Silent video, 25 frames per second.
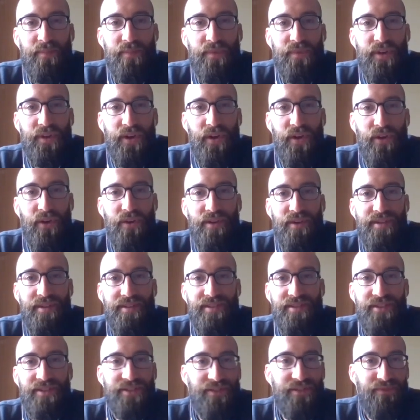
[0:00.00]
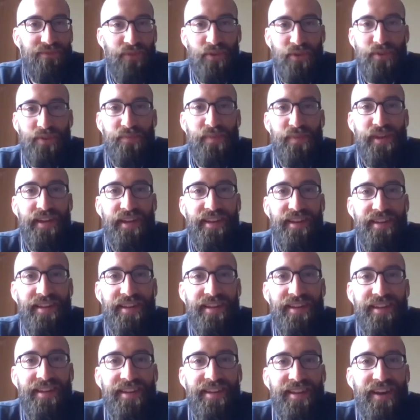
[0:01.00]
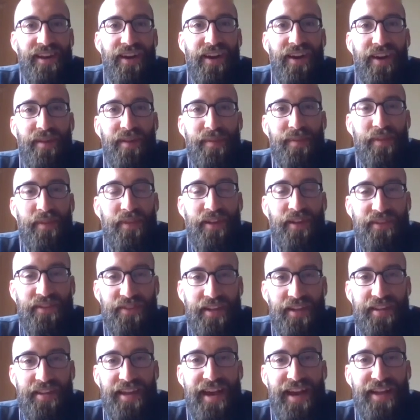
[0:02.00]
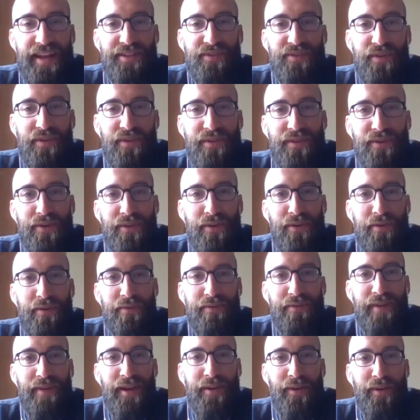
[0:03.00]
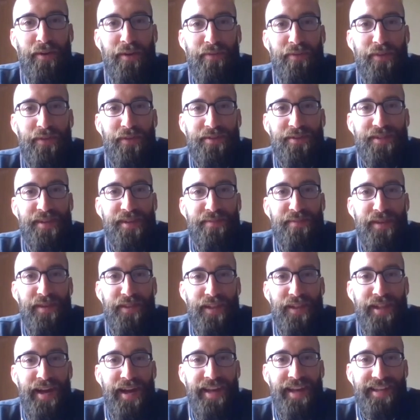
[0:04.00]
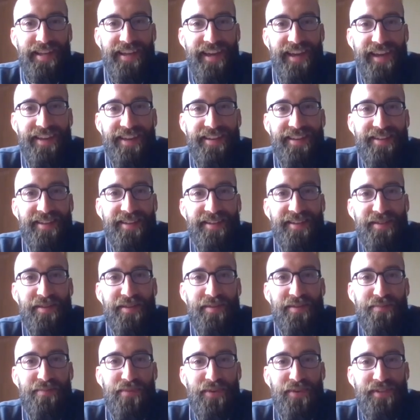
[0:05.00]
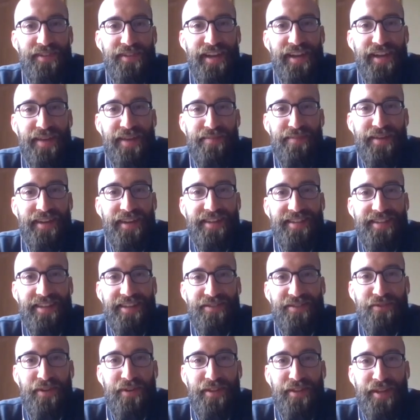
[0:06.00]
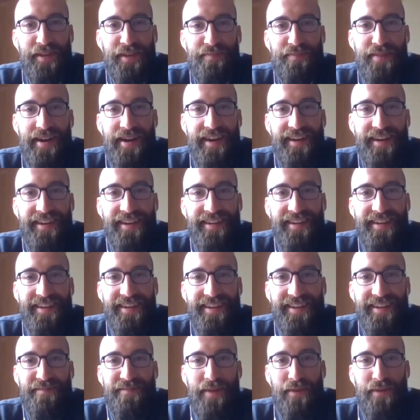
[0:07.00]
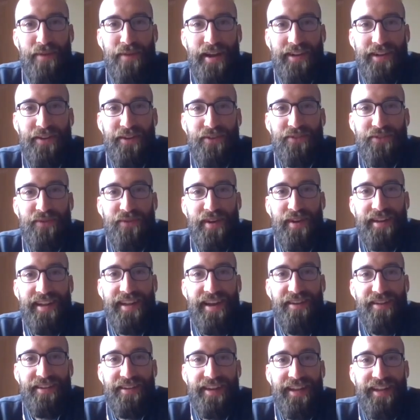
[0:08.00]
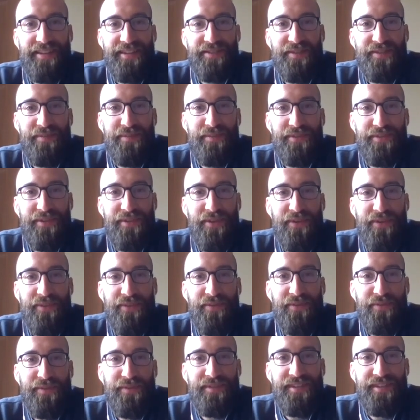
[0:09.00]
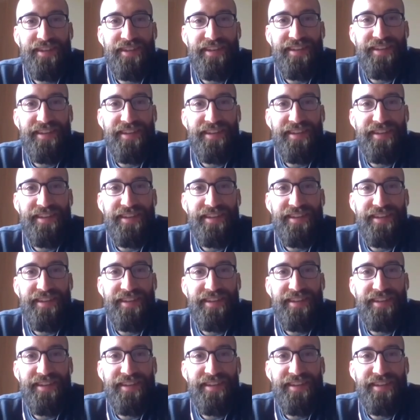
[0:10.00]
You know, just foot speed and things like that. So I don't know if they'll see me on the line again per se because I sort of like my records right now against them. So we'll see.